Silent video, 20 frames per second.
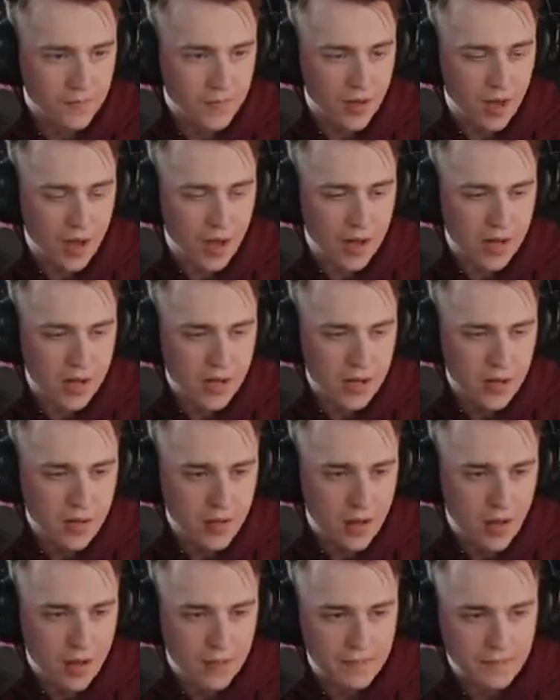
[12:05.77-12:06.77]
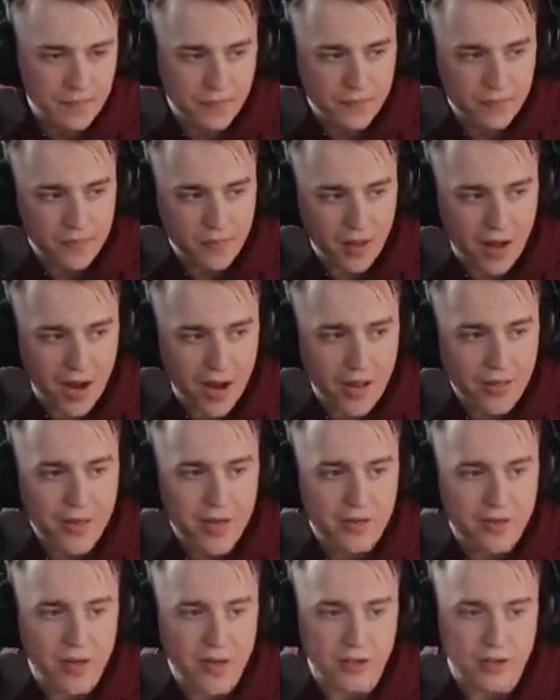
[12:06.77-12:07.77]
I I
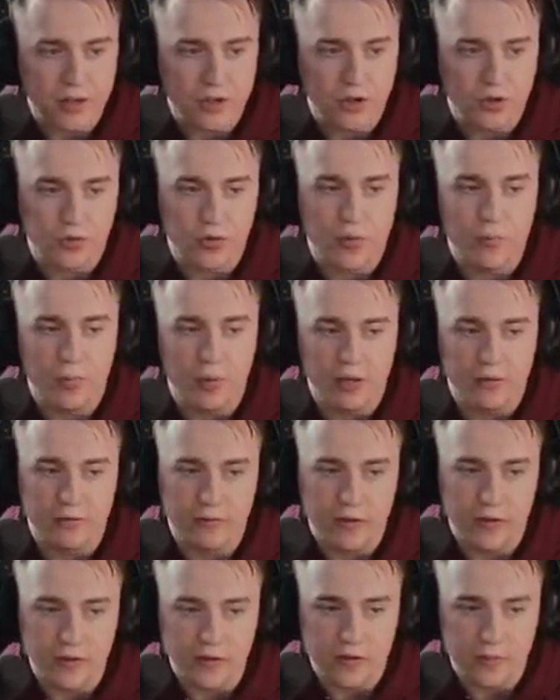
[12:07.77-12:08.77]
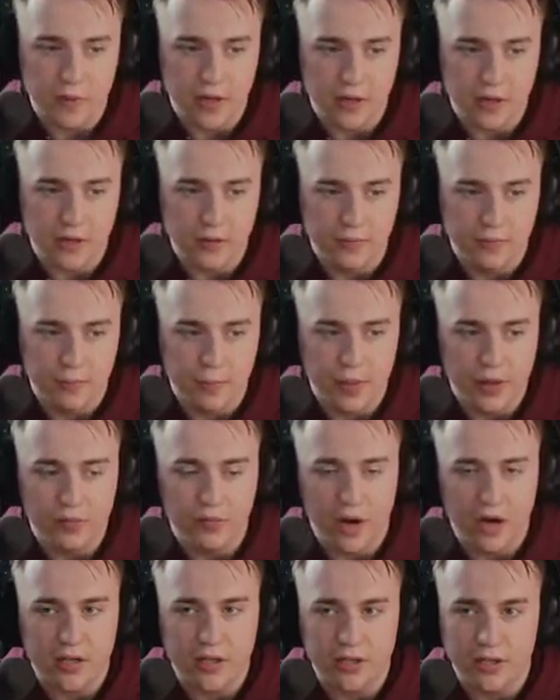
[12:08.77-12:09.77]
think that trimping feels better, but
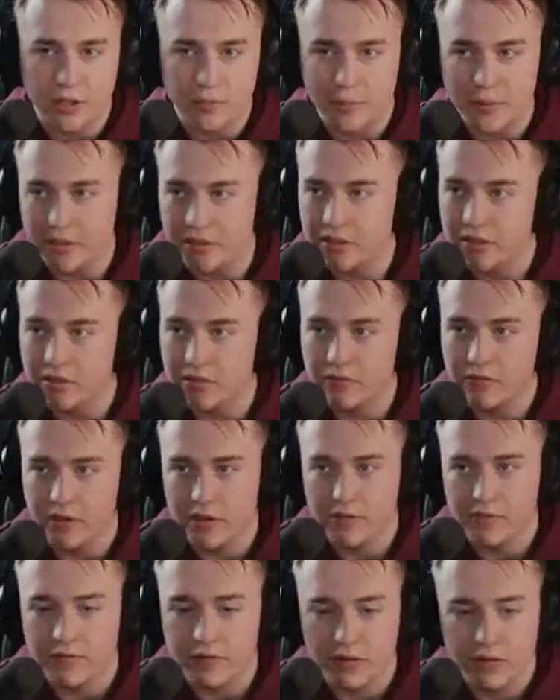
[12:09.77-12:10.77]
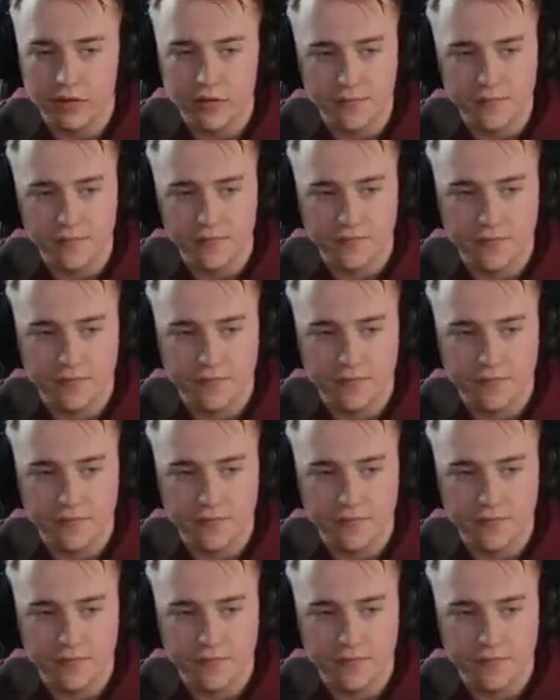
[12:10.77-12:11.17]
rocket jumping is still very fun.